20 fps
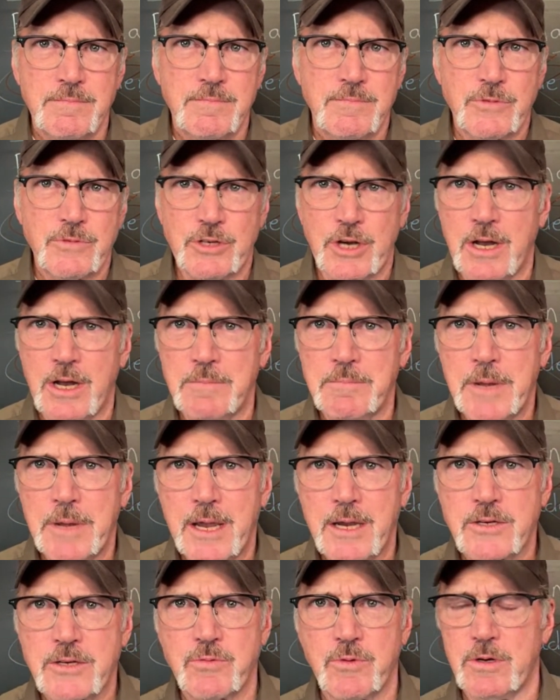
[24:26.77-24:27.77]
John
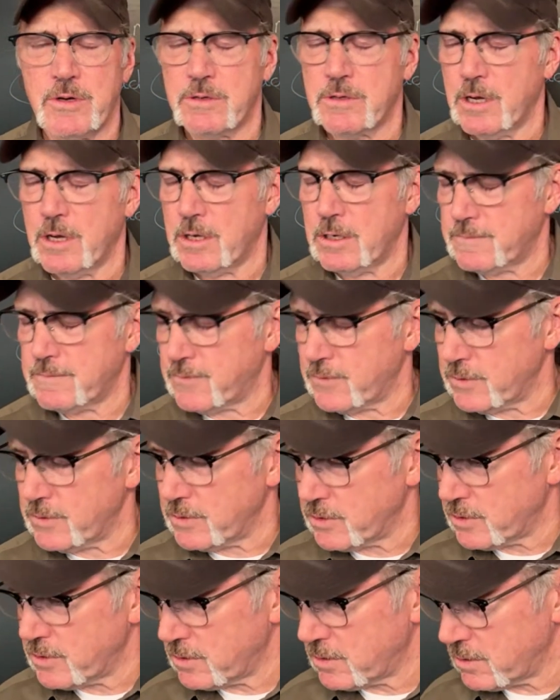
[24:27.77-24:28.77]
Maxwell
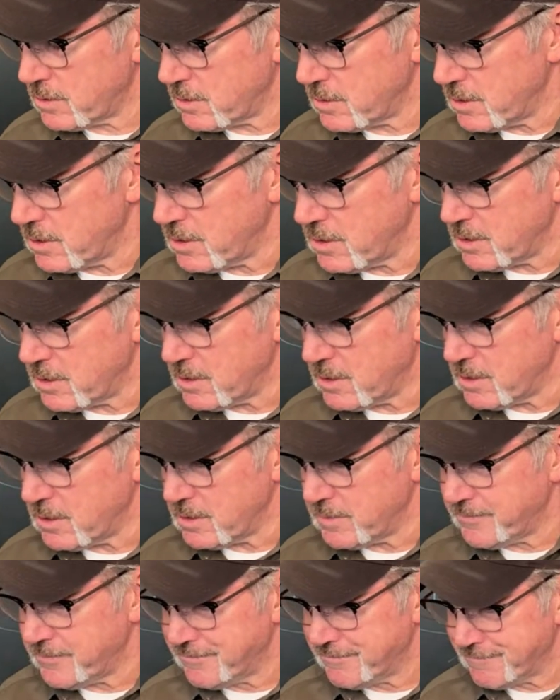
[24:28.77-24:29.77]
conference,
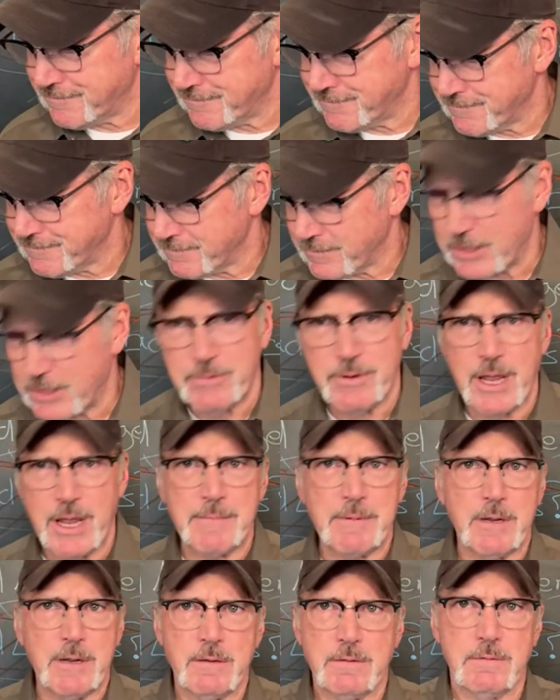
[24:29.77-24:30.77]
you name
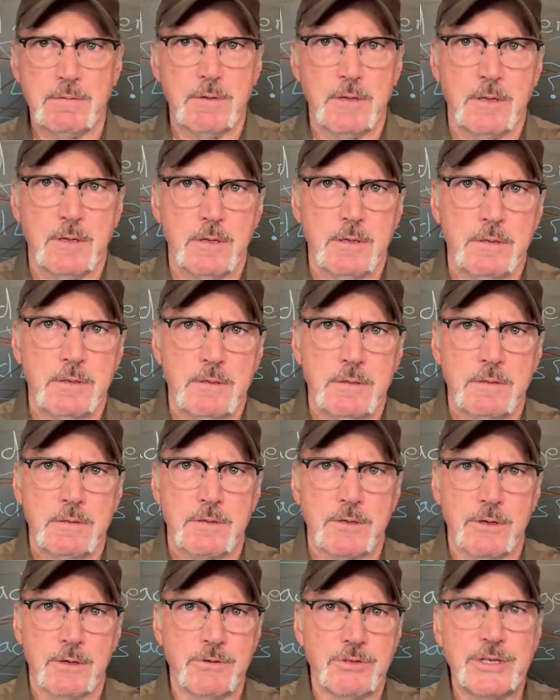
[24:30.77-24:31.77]
it.
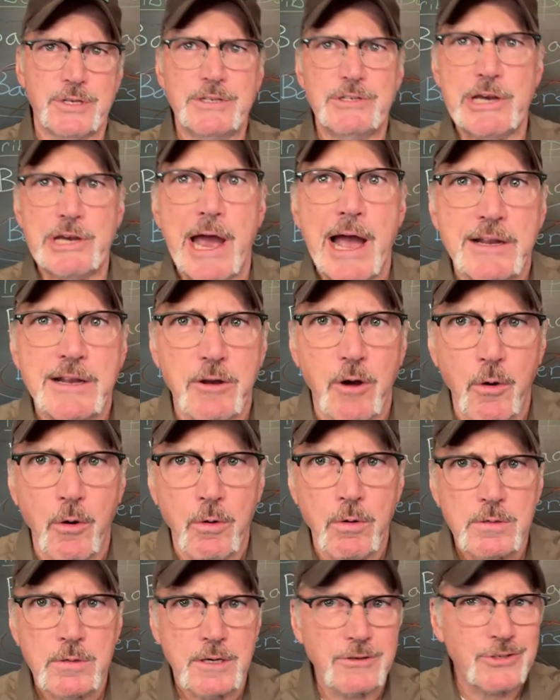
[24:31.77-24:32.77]
Go see
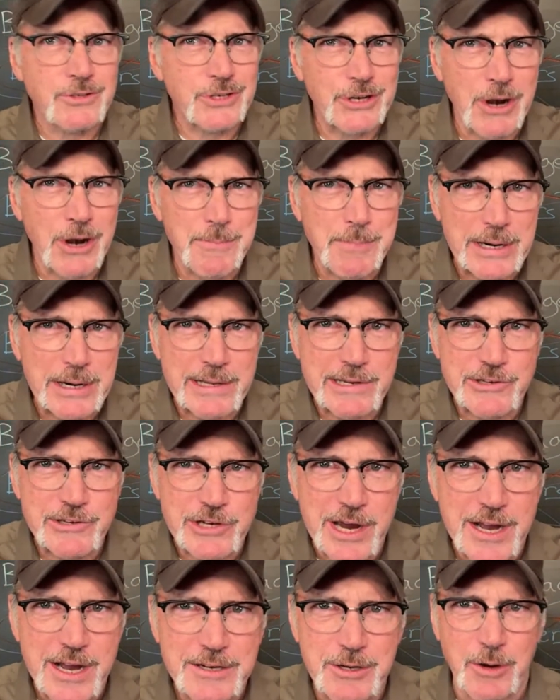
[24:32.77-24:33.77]
Jocko. Go see our buddy
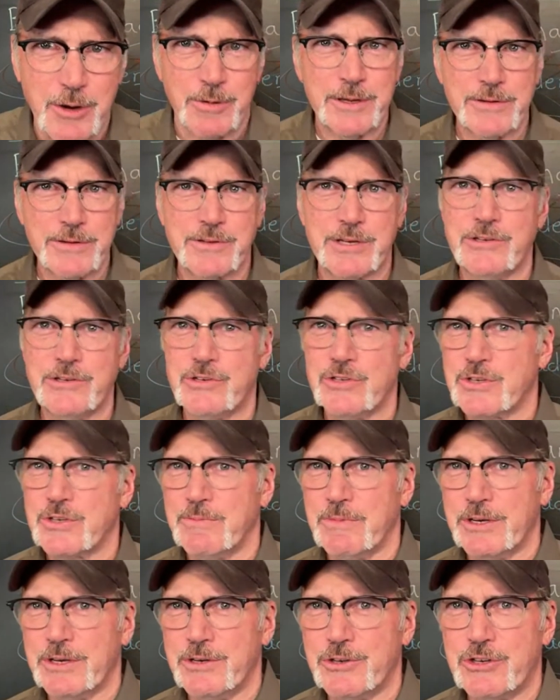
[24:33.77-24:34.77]
Jocko. He'll teach you some
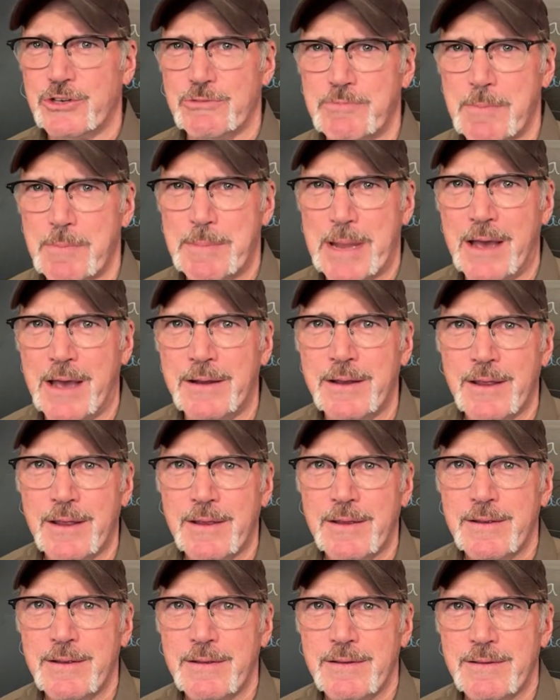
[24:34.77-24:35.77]
leadership about
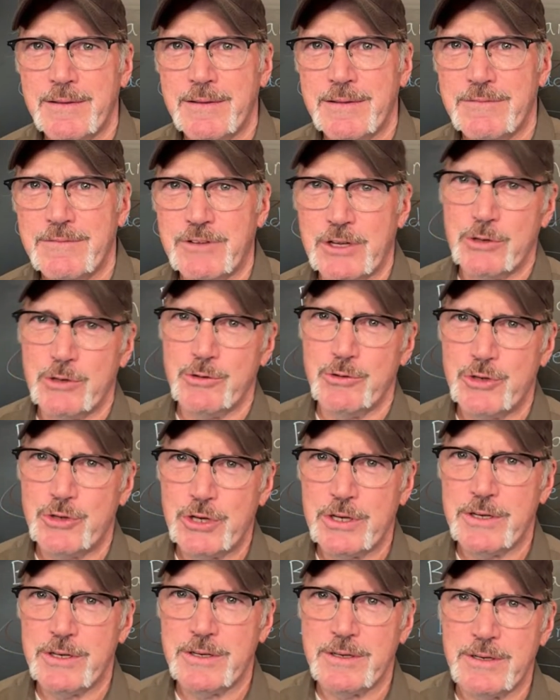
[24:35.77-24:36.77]

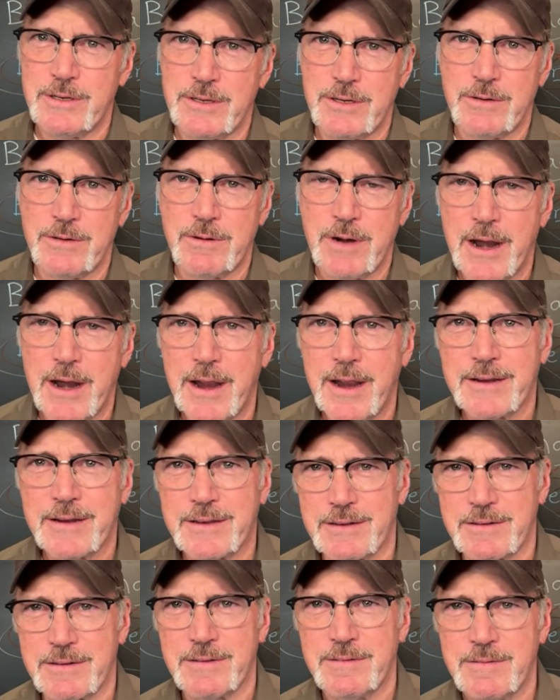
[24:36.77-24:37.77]
Fallujah and Iraq
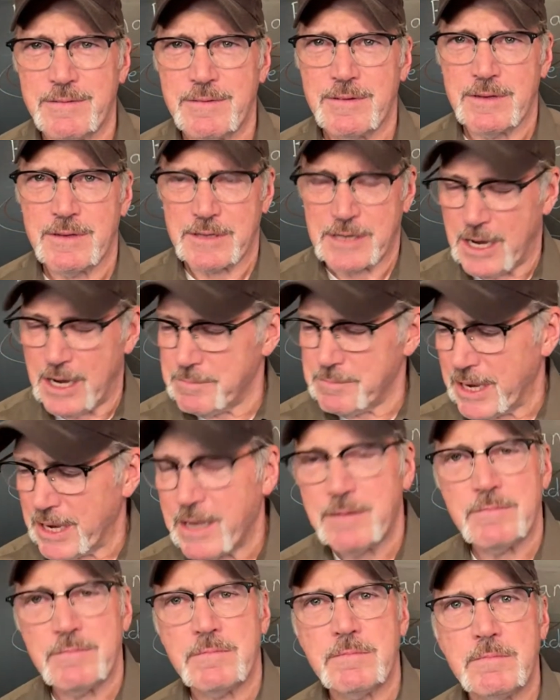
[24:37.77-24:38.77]
and
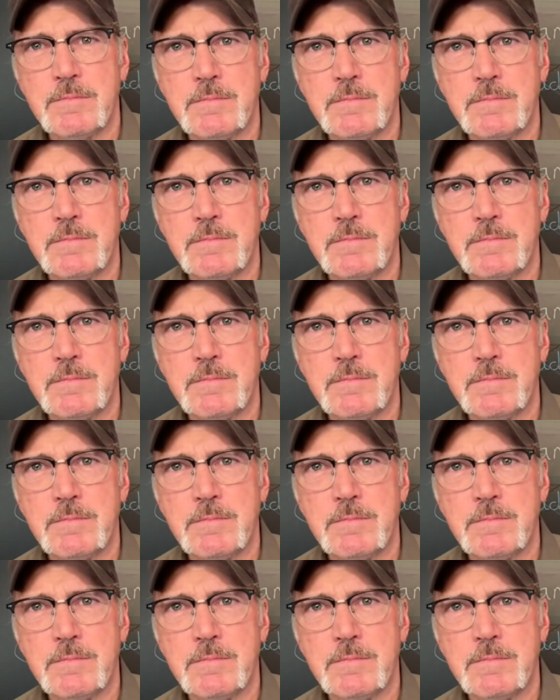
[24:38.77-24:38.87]
combat.